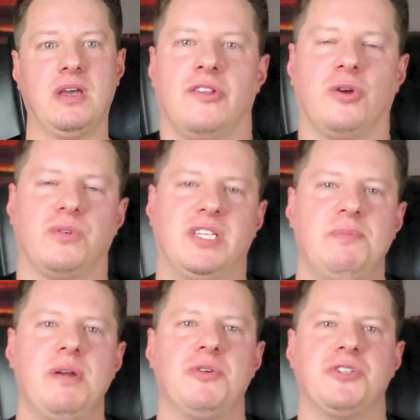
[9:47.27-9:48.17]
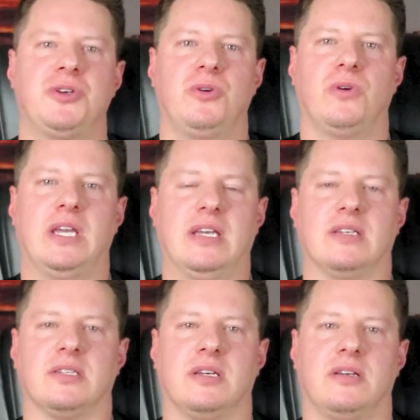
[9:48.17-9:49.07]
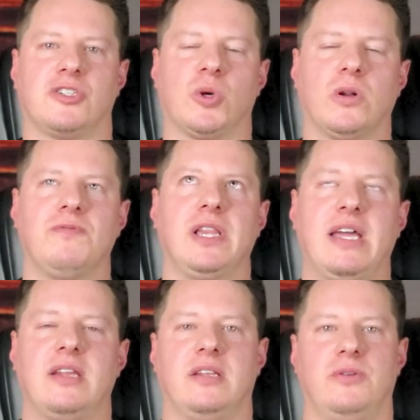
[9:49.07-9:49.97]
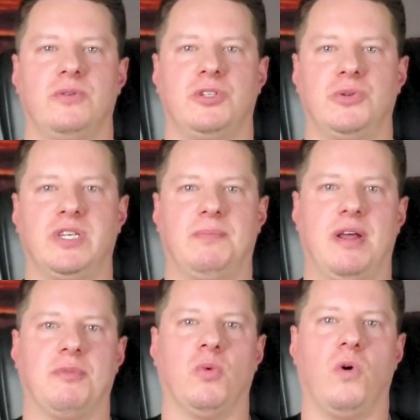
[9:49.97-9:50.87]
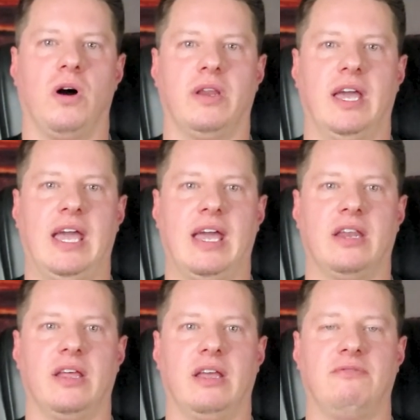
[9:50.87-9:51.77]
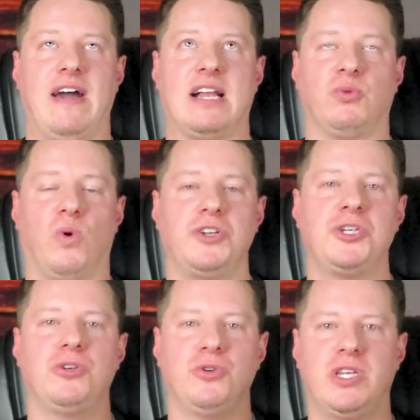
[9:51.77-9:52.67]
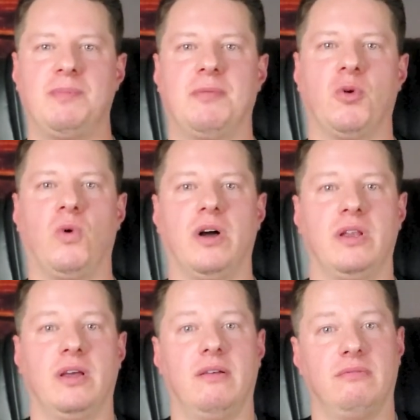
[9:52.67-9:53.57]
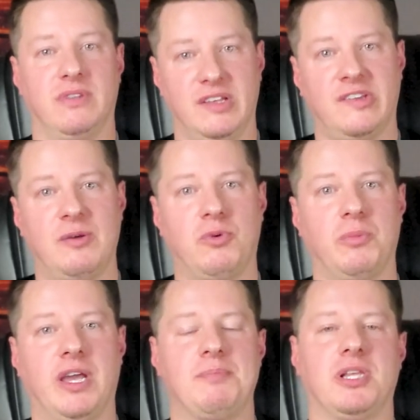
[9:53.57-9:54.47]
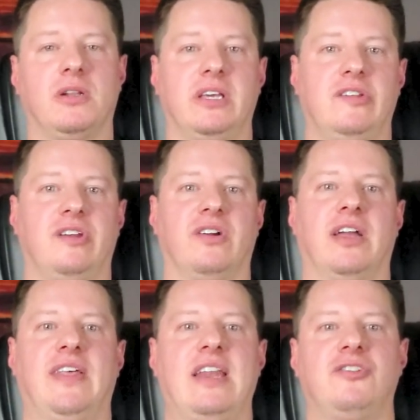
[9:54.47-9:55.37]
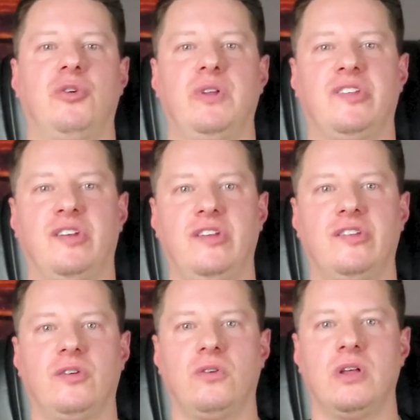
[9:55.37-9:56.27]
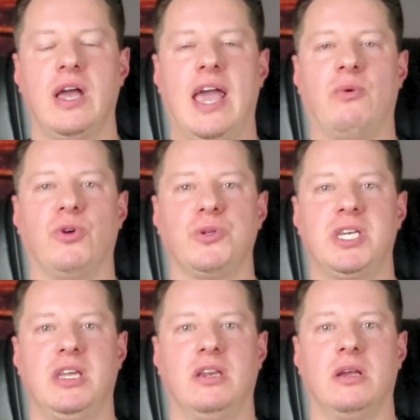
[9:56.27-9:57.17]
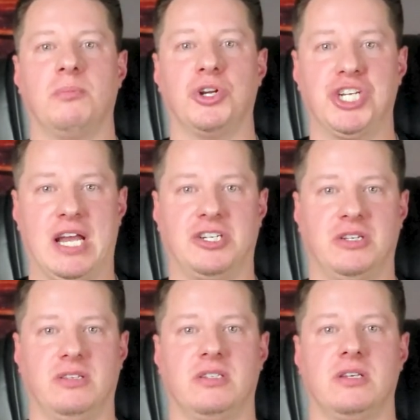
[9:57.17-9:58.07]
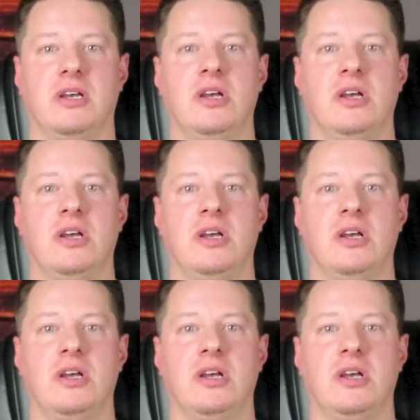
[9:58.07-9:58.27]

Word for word: So tip number two is sort of related to, to tip number one. And in fact, once you do tip number one, this tip will become a little easier, and that is doing seasonal and routine projections.